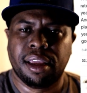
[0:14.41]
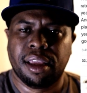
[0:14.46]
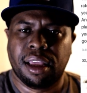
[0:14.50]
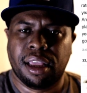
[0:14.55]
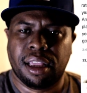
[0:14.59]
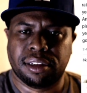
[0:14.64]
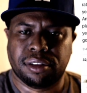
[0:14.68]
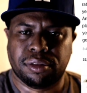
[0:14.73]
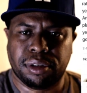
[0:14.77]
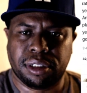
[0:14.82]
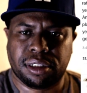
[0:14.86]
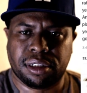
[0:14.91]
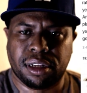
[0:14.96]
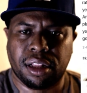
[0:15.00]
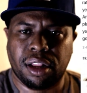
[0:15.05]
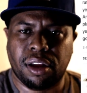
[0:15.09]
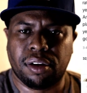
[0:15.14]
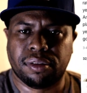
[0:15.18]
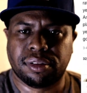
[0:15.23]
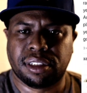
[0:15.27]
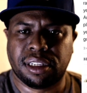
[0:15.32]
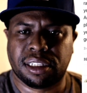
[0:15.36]
has reached a
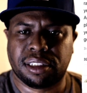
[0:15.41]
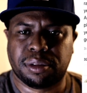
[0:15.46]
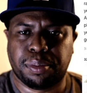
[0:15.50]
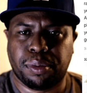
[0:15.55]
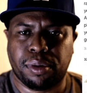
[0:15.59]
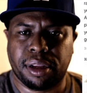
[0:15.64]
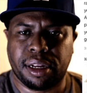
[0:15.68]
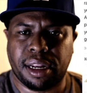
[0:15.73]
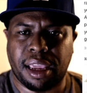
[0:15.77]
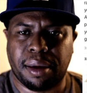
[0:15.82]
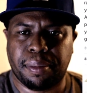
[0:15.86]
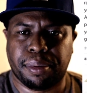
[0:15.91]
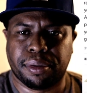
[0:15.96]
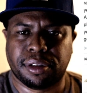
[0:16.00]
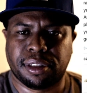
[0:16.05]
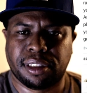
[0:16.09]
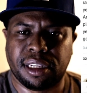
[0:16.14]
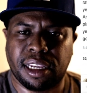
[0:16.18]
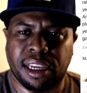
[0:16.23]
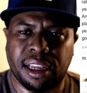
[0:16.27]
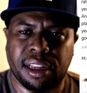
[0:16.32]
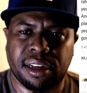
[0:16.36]
low of
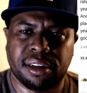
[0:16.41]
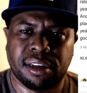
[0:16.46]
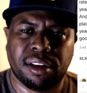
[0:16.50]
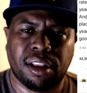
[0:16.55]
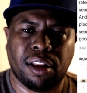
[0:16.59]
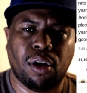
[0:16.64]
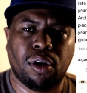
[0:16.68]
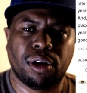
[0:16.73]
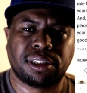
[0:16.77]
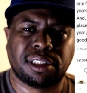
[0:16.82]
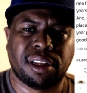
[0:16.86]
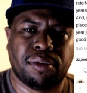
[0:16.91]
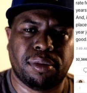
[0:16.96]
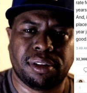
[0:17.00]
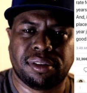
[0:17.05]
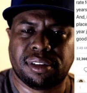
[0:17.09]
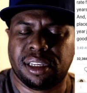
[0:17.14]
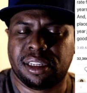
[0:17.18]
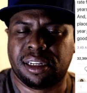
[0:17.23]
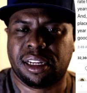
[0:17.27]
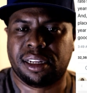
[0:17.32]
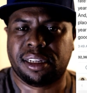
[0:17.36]
6.8%, lowest that we've
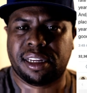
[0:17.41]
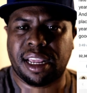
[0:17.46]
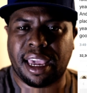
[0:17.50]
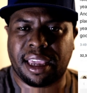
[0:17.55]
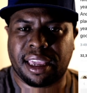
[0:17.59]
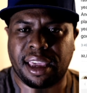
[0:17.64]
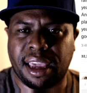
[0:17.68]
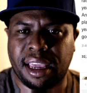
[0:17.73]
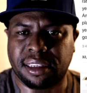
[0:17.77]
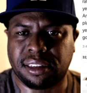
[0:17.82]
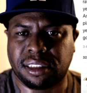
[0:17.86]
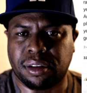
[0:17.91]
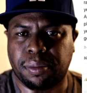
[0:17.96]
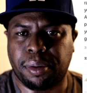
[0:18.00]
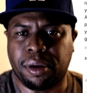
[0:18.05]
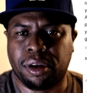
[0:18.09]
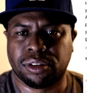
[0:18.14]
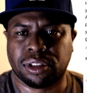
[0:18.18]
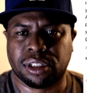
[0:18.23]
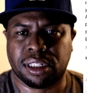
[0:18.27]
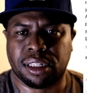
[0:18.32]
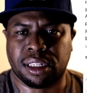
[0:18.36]
seen in decades
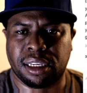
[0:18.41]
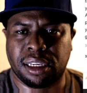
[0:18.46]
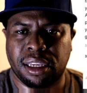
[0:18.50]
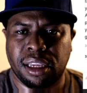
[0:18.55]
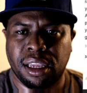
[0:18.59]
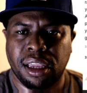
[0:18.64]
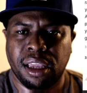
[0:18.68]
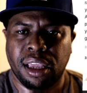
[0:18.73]
supposedly,